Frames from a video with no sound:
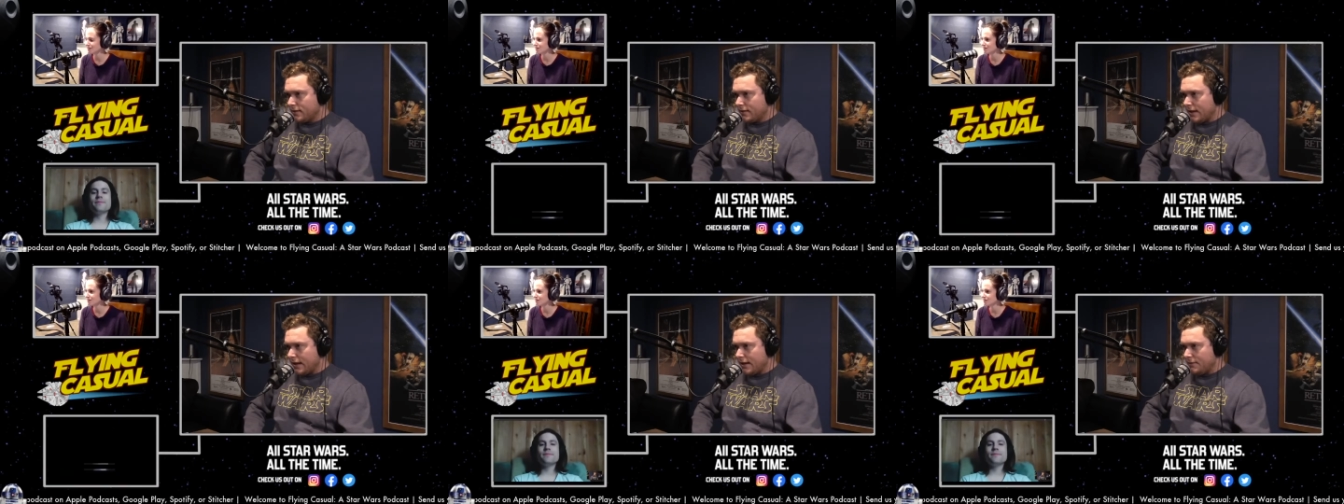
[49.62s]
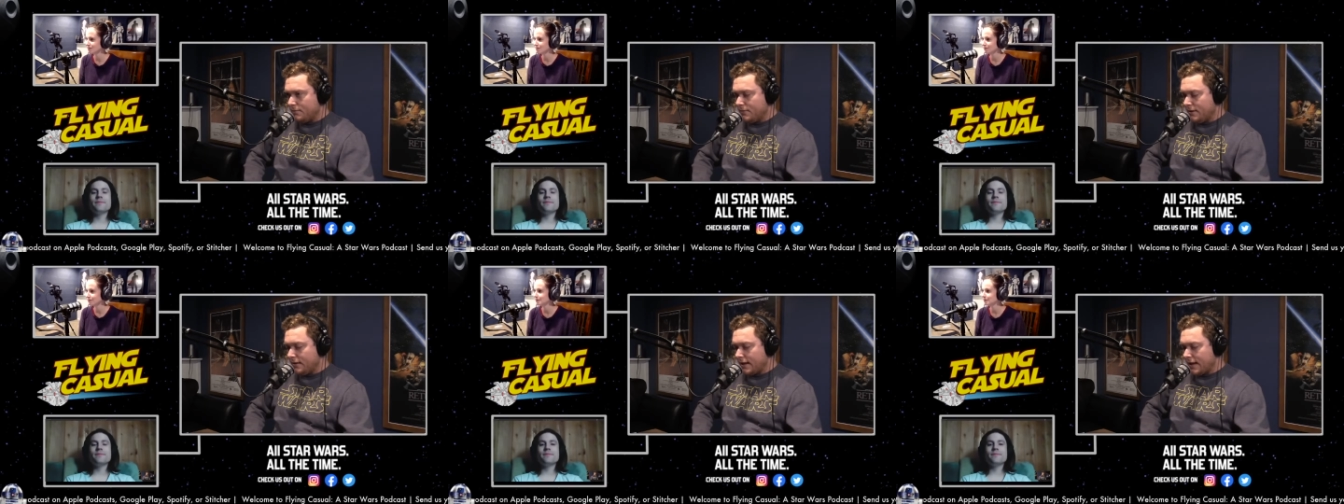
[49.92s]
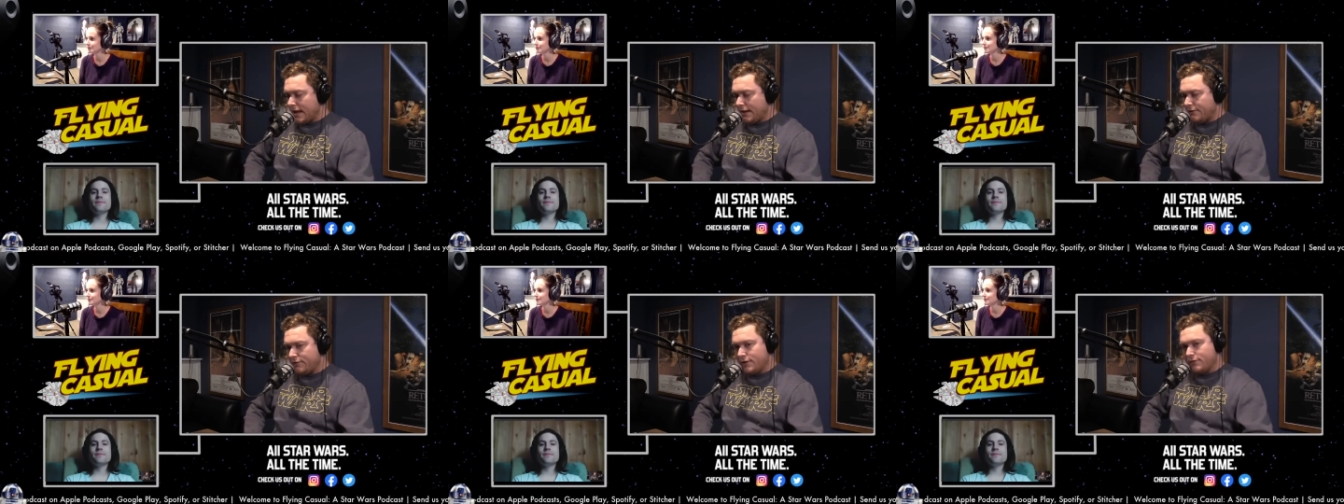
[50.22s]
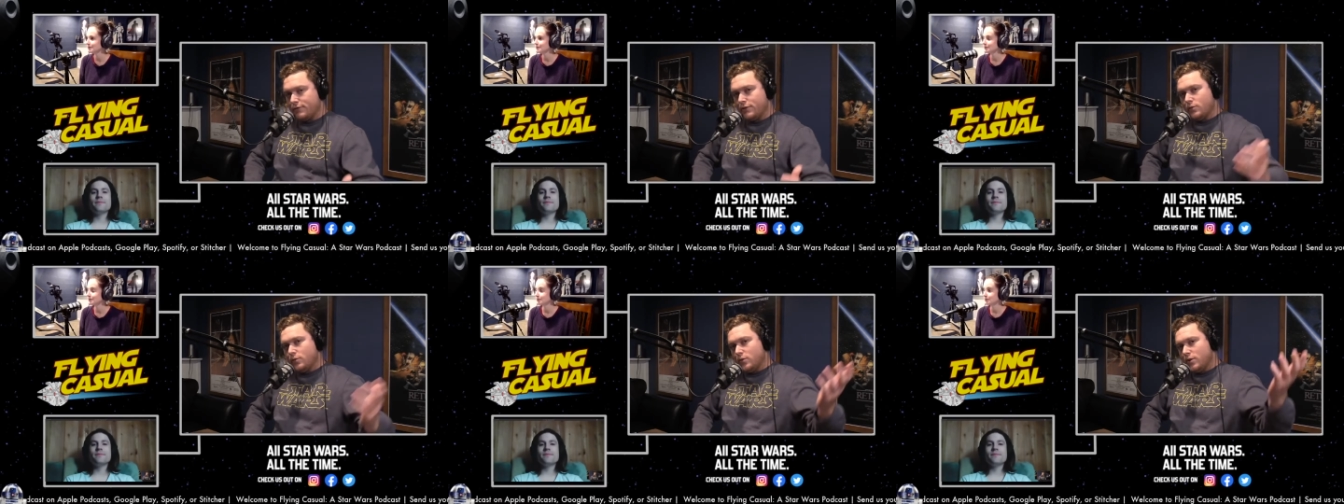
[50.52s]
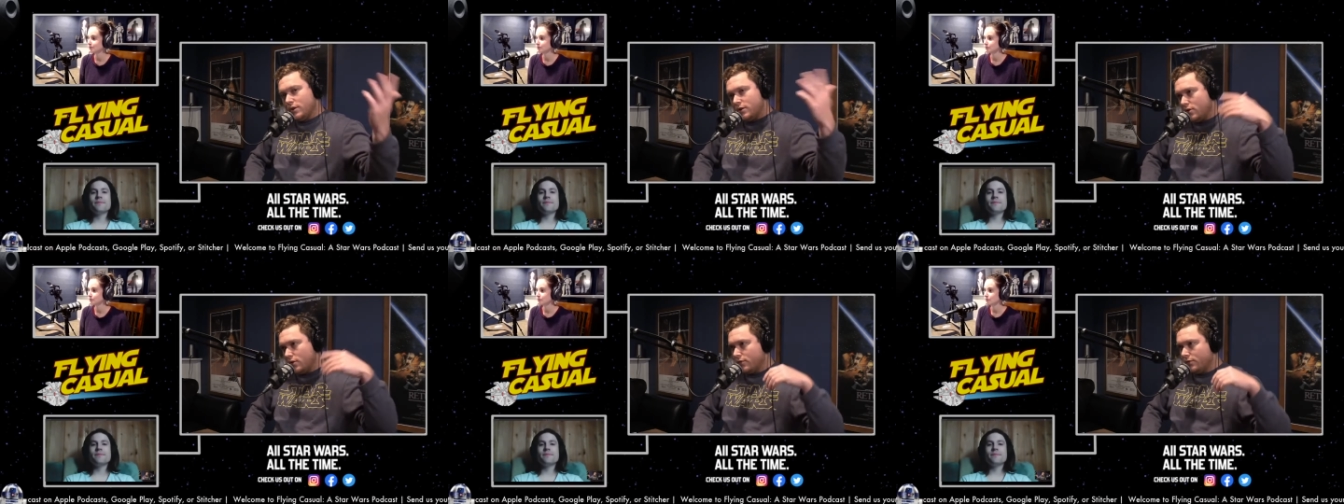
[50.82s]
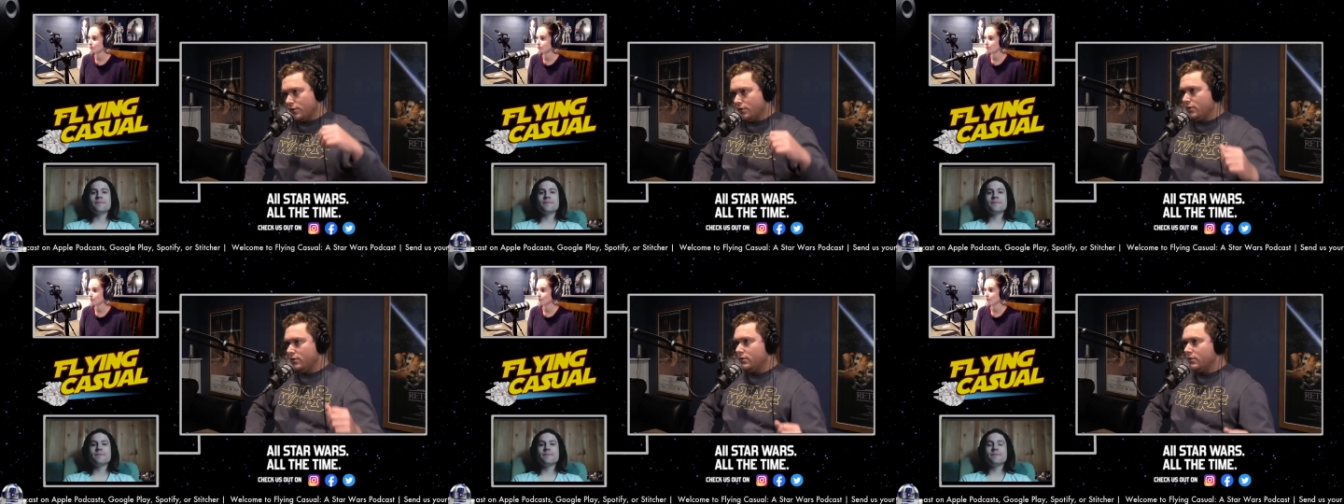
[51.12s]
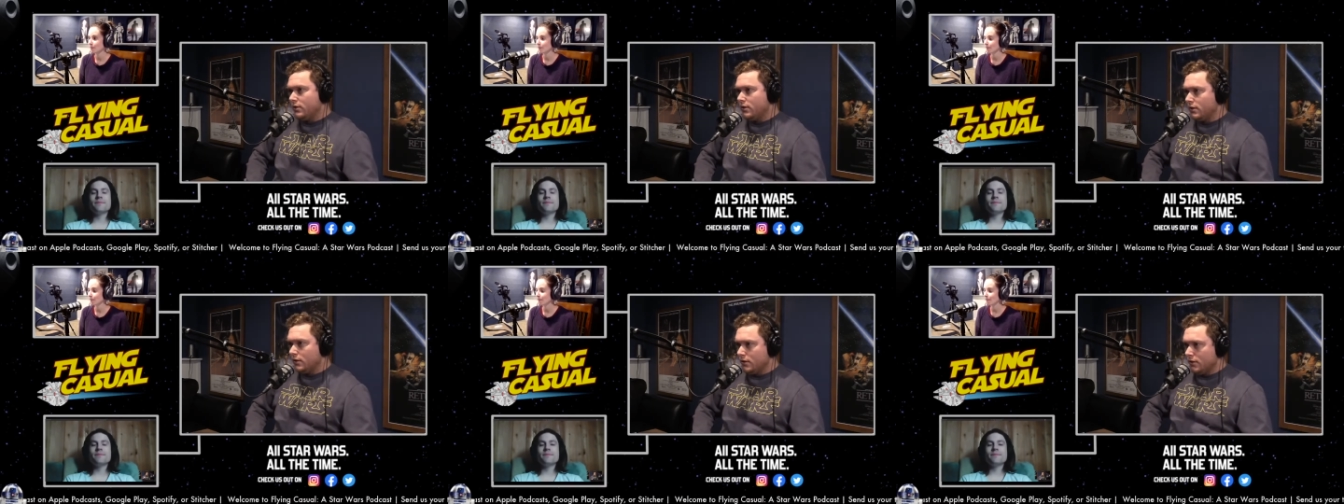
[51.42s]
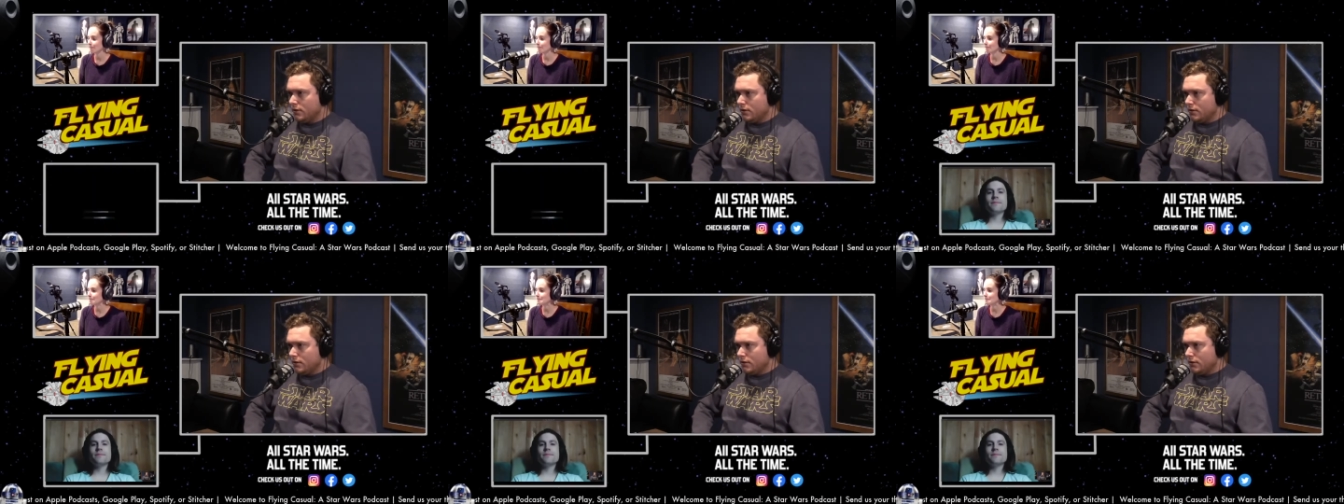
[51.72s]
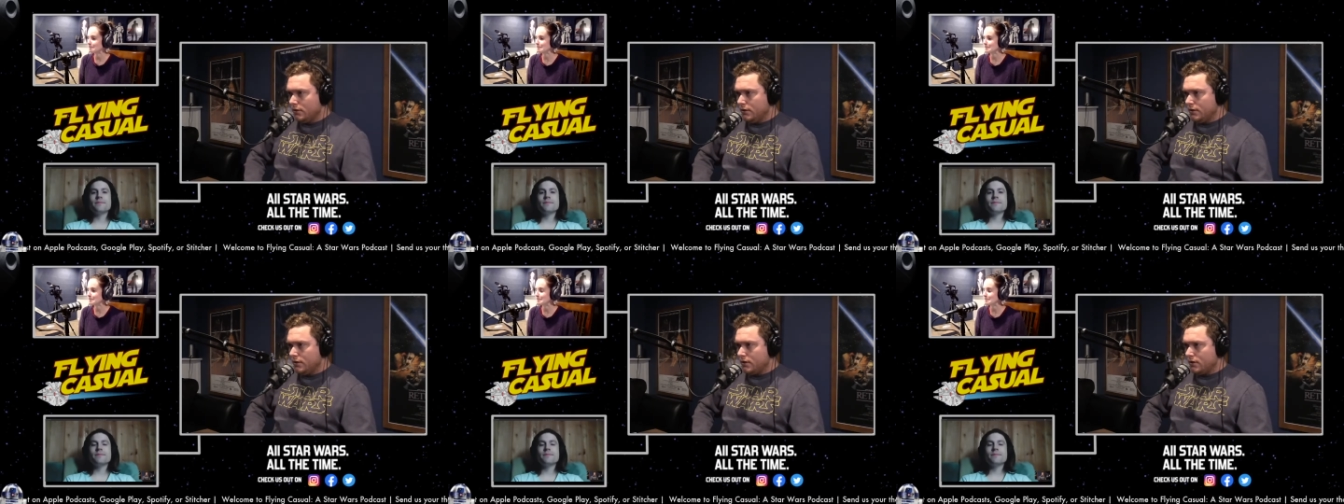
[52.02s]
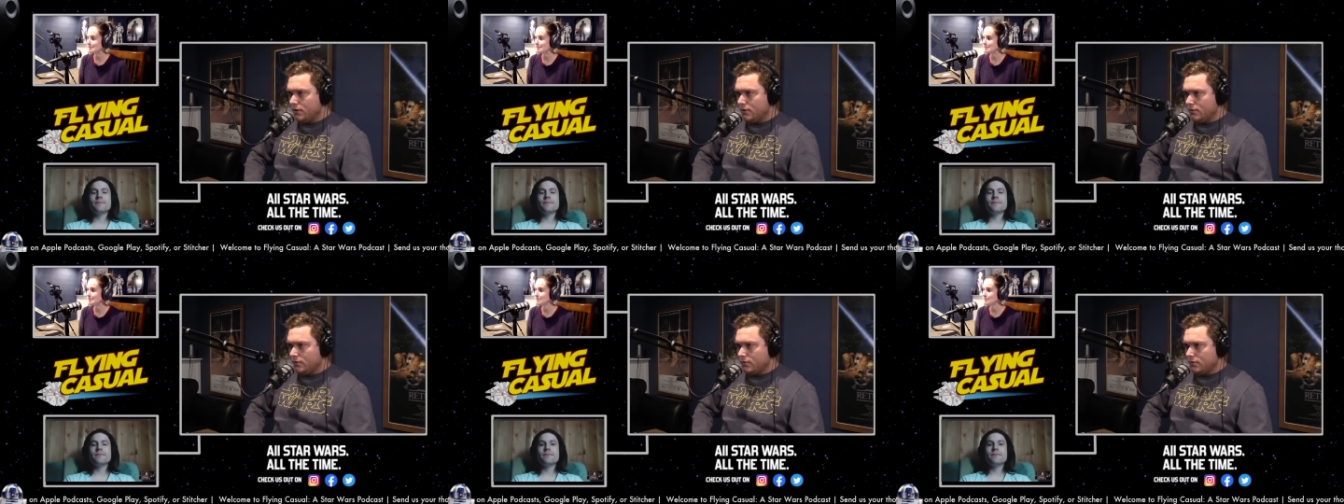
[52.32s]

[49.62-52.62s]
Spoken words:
I mean, have everyone over, you know?